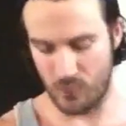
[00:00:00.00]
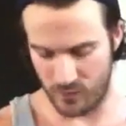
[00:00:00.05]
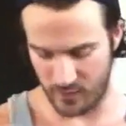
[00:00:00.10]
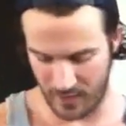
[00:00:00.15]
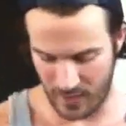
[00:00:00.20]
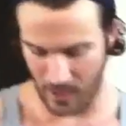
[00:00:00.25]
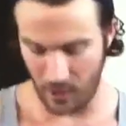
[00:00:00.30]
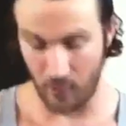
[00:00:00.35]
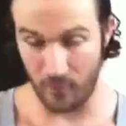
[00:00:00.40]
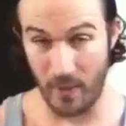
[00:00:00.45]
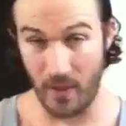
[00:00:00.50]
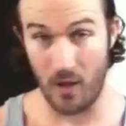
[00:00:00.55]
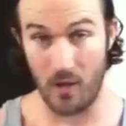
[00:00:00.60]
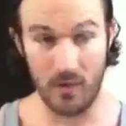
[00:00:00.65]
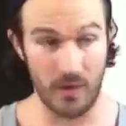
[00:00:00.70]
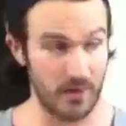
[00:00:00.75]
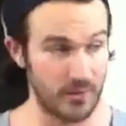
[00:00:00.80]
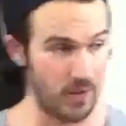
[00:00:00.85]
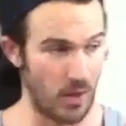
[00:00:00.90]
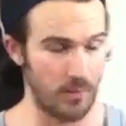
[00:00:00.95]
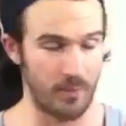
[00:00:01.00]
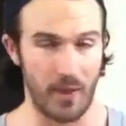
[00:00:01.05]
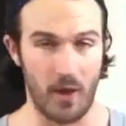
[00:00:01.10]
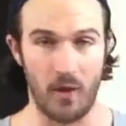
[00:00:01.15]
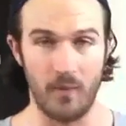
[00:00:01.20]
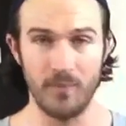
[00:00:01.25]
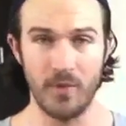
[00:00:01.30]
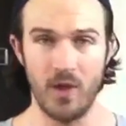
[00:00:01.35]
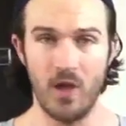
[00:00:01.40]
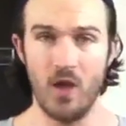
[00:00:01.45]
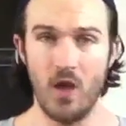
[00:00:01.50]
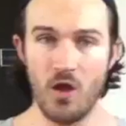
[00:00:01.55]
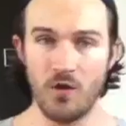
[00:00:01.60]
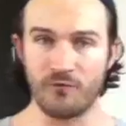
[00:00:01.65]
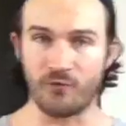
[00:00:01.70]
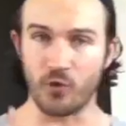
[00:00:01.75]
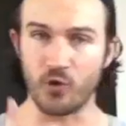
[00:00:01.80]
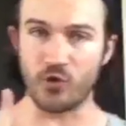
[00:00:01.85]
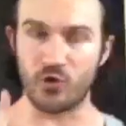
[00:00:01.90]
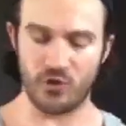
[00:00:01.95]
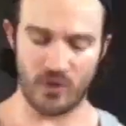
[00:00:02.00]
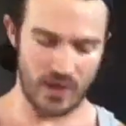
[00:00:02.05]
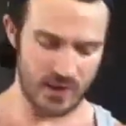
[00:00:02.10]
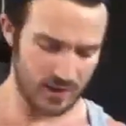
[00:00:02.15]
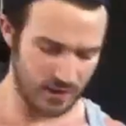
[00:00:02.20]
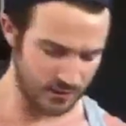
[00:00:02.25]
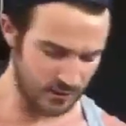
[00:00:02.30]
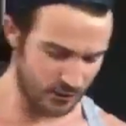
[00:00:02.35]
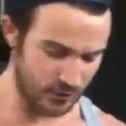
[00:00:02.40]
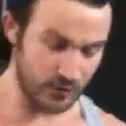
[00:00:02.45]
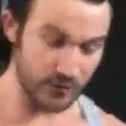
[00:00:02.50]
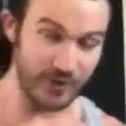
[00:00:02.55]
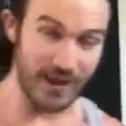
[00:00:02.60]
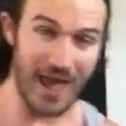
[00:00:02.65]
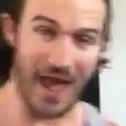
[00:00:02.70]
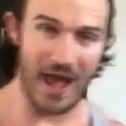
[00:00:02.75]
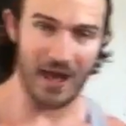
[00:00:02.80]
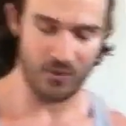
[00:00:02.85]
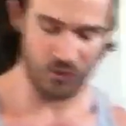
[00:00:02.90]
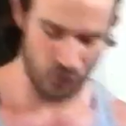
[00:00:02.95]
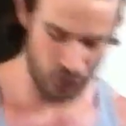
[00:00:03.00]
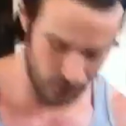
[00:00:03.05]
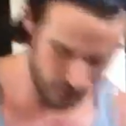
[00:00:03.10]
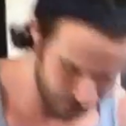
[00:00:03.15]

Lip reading: with a kettlebell and a dumbbell. First thing is a snatch.